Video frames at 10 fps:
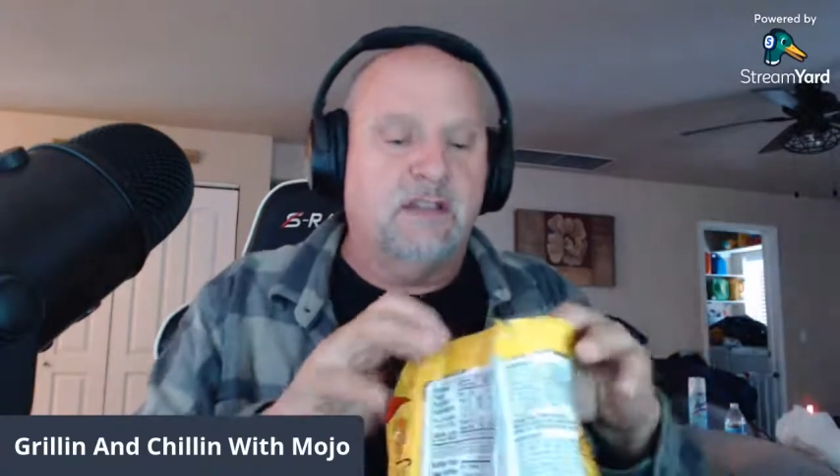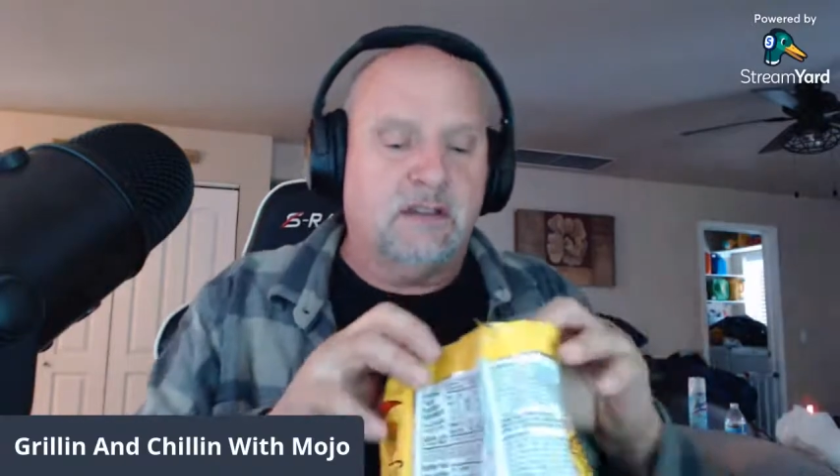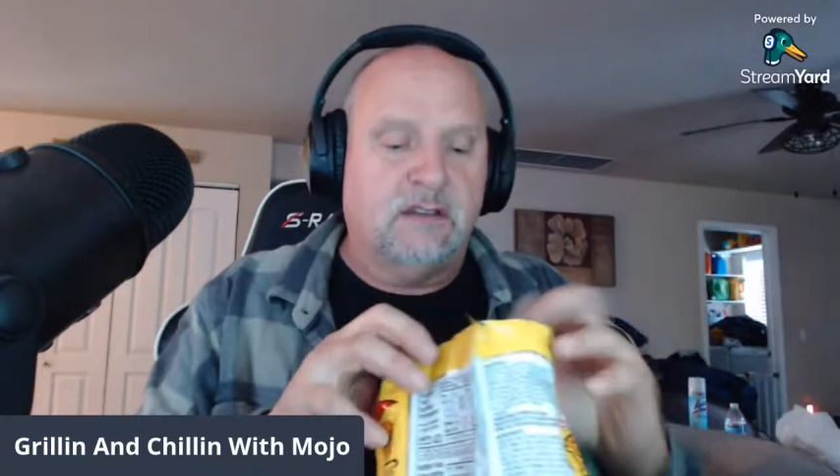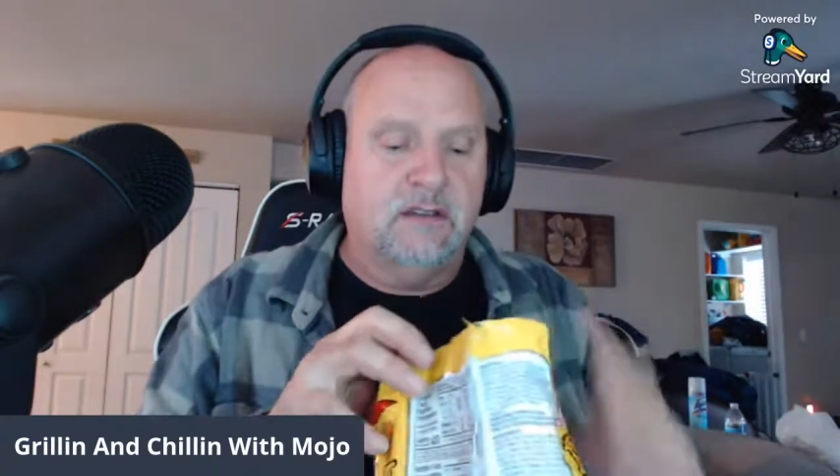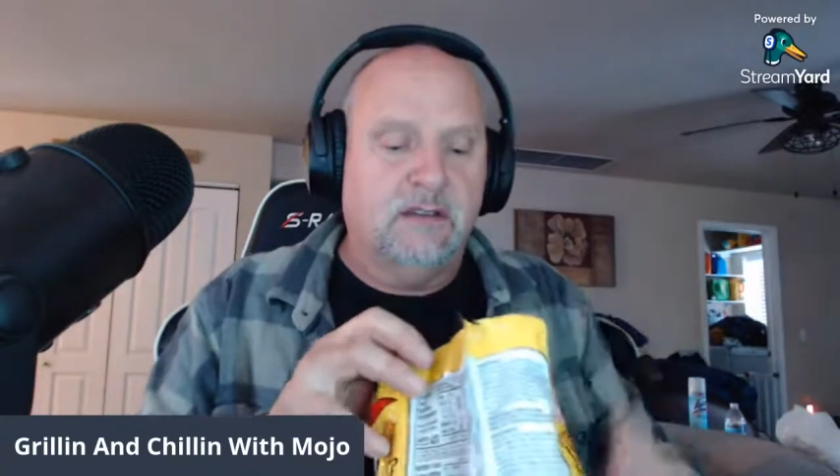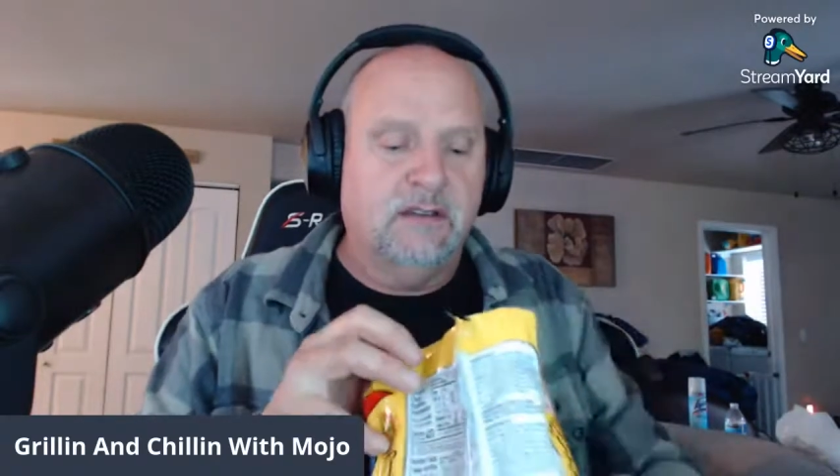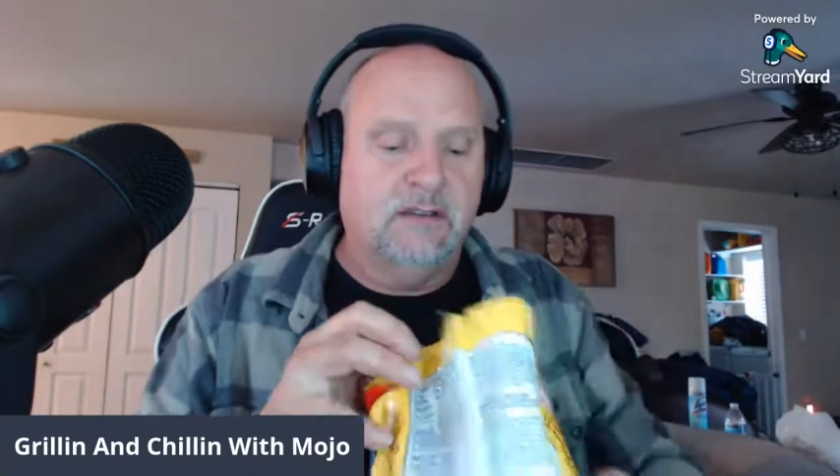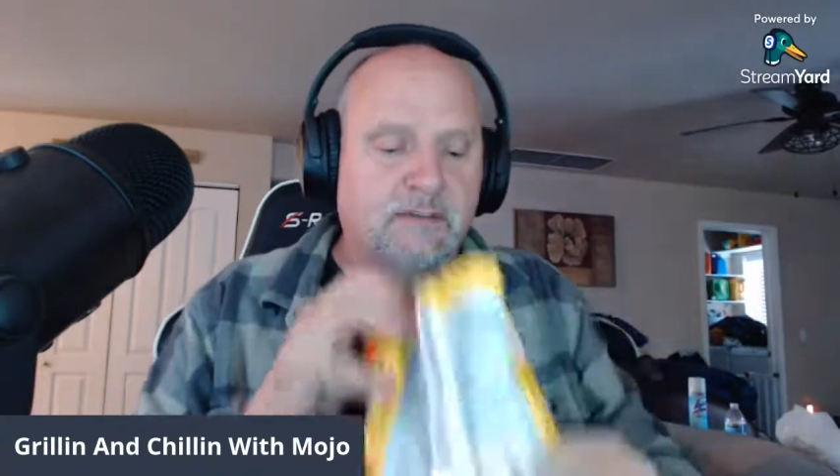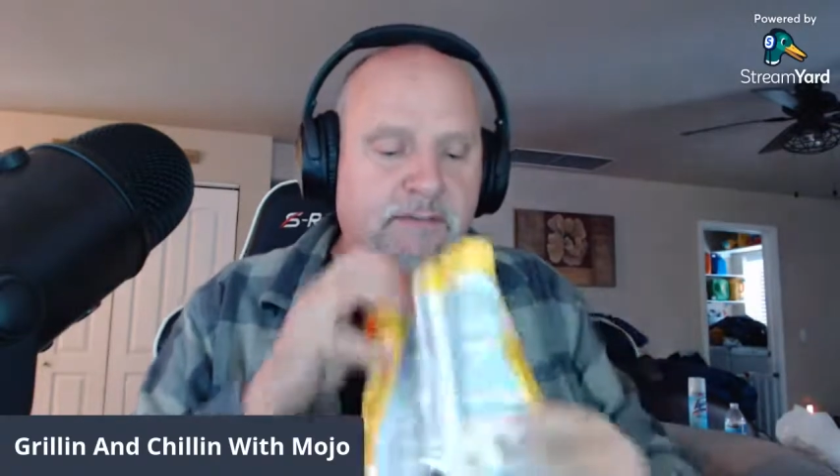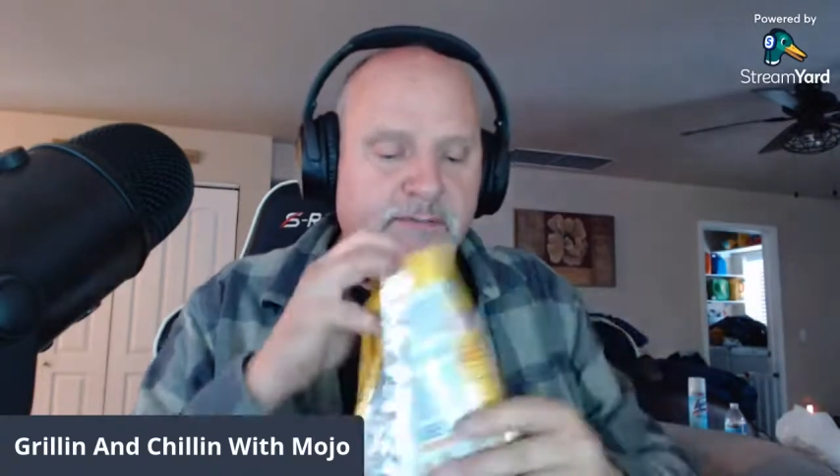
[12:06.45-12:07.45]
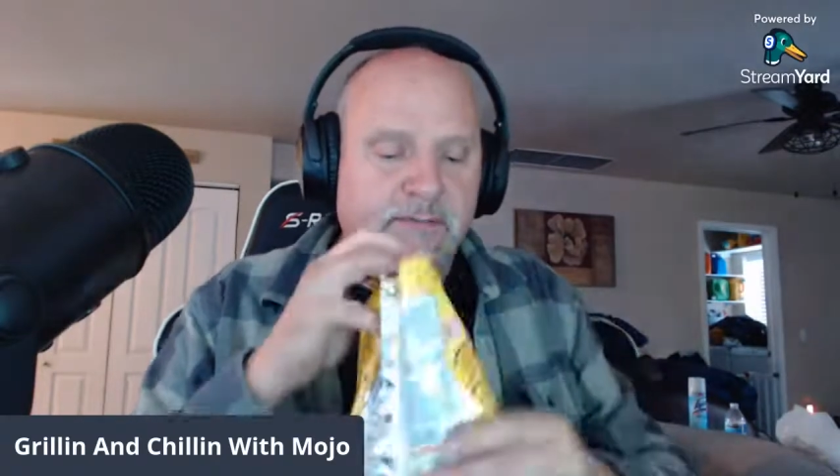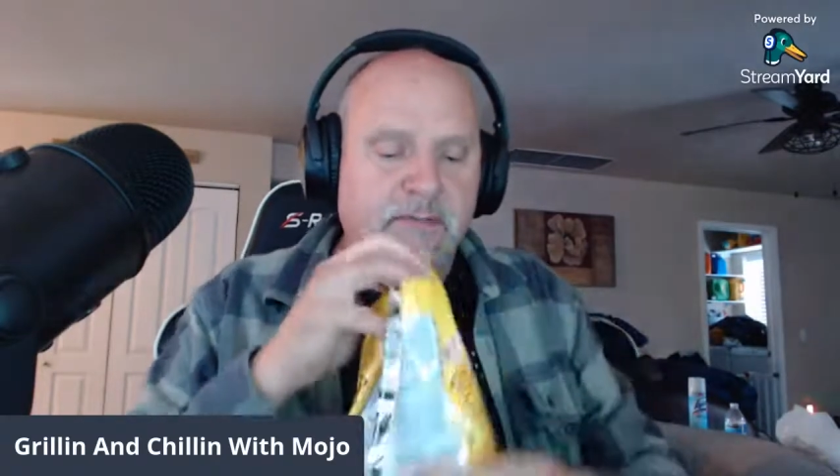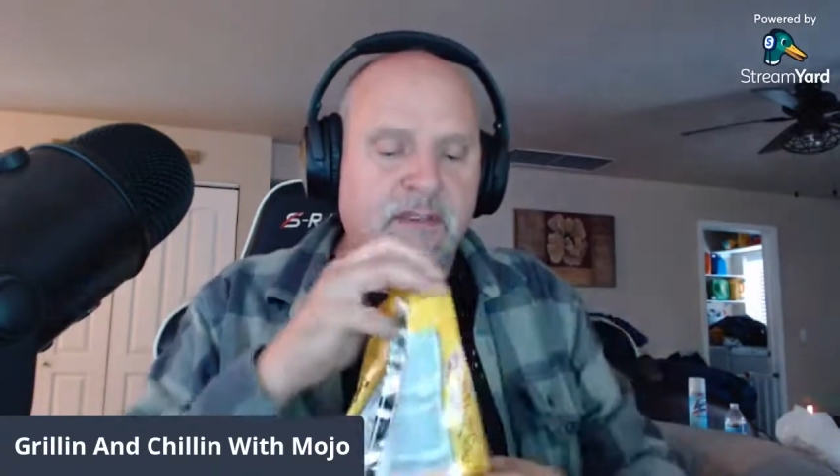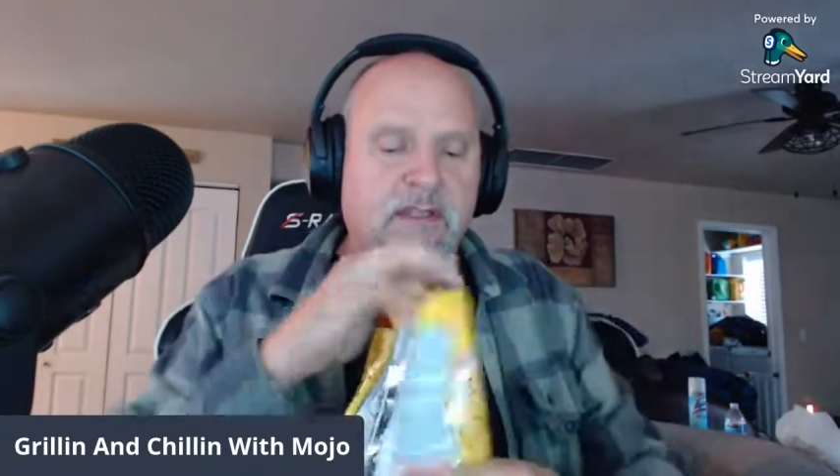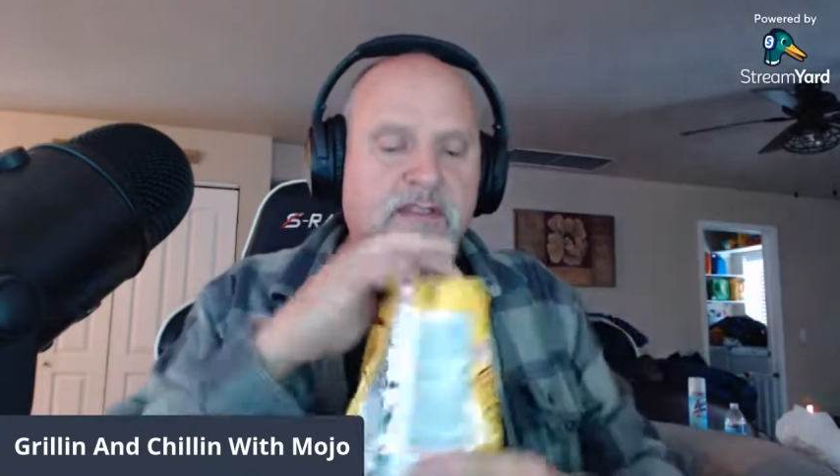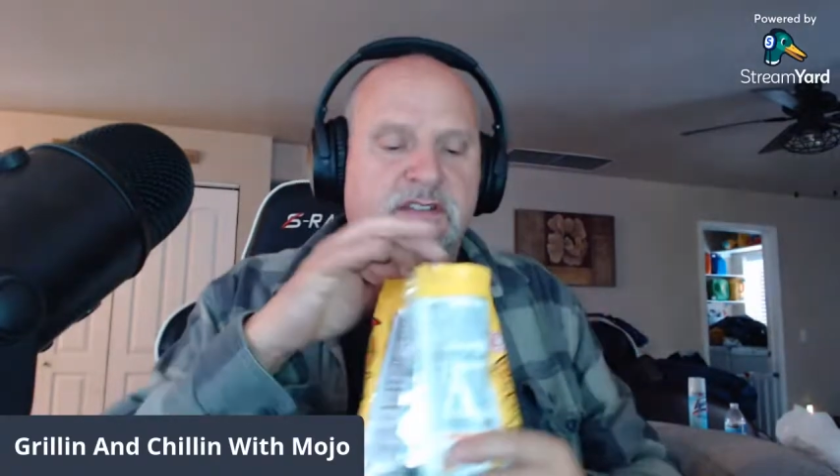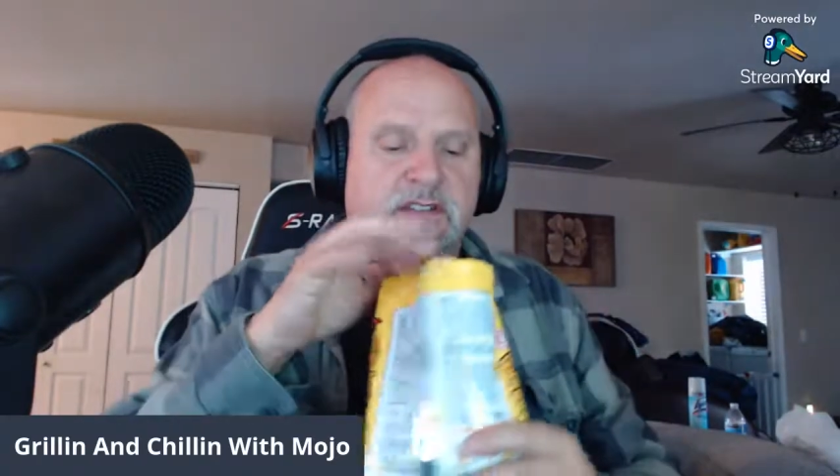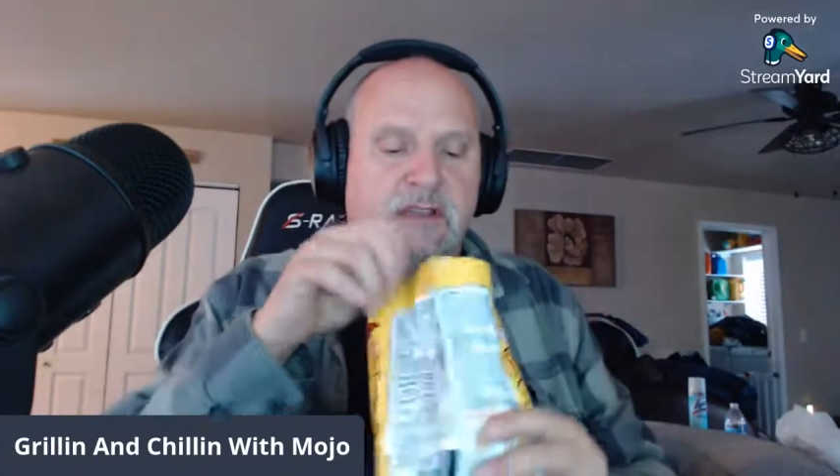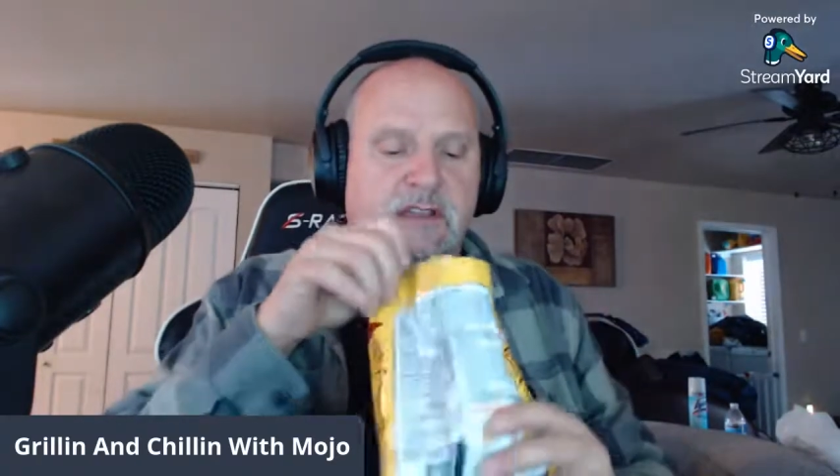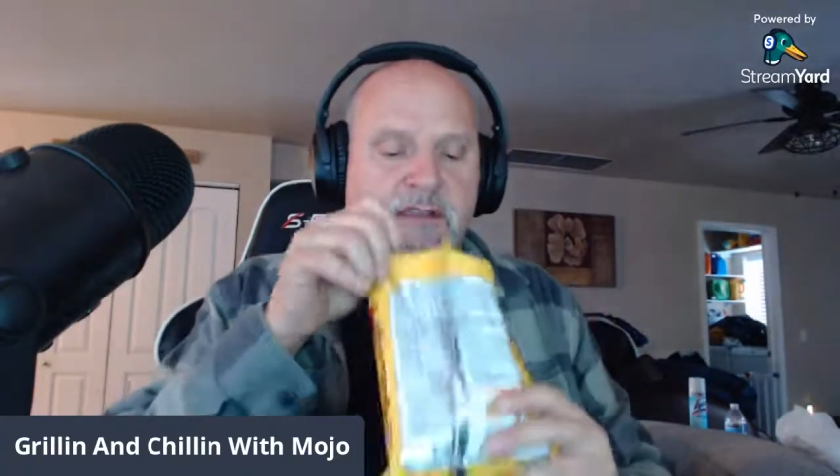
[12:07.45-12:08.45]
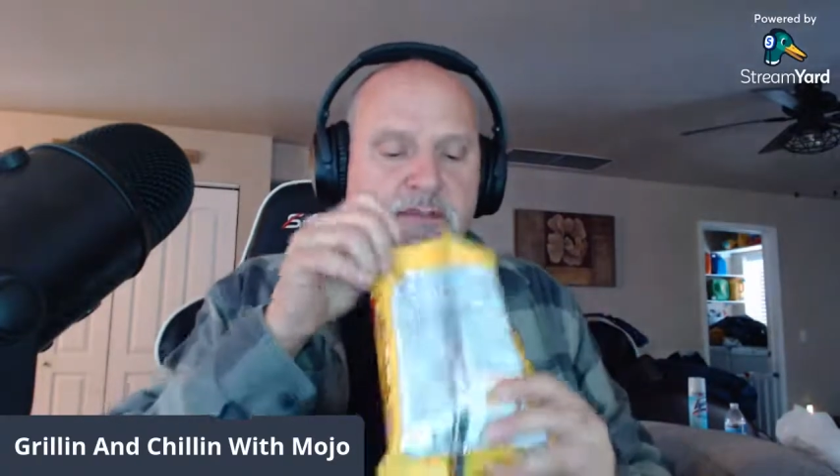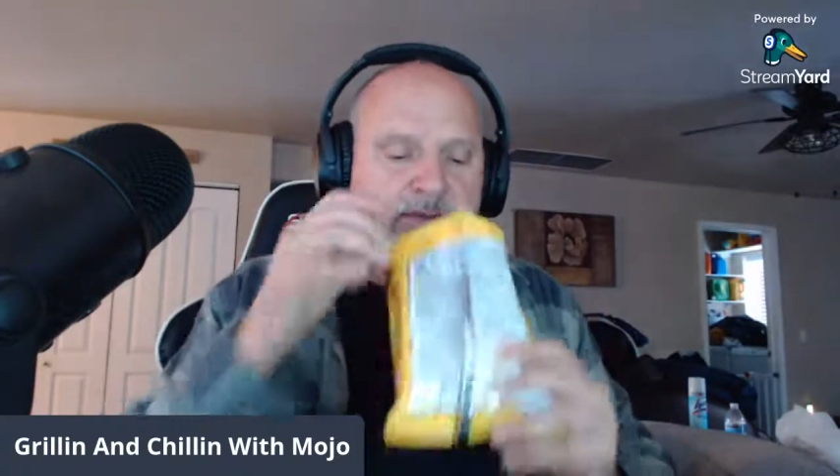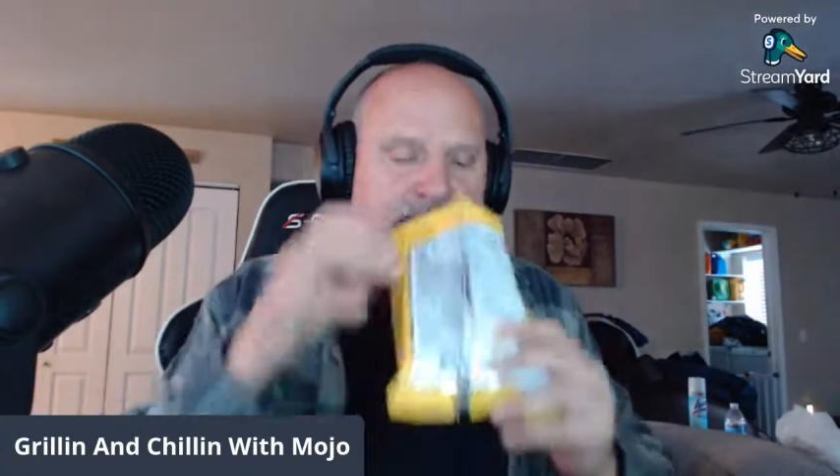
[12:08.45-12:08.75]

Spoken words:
look? Smell it.